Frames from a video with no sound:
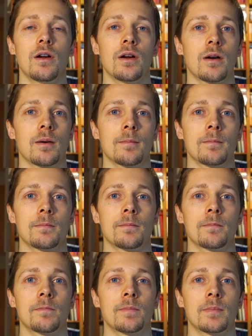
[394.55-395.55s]

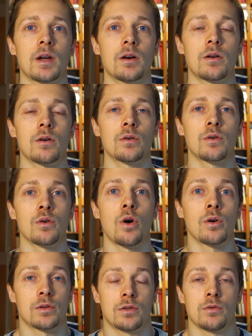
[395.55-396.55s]
there are
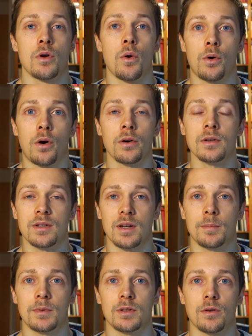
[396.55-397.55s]
also no
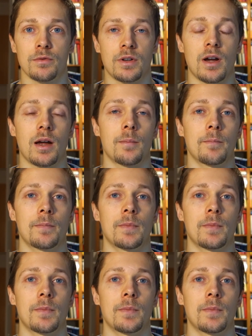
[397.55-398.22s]
concepts of time.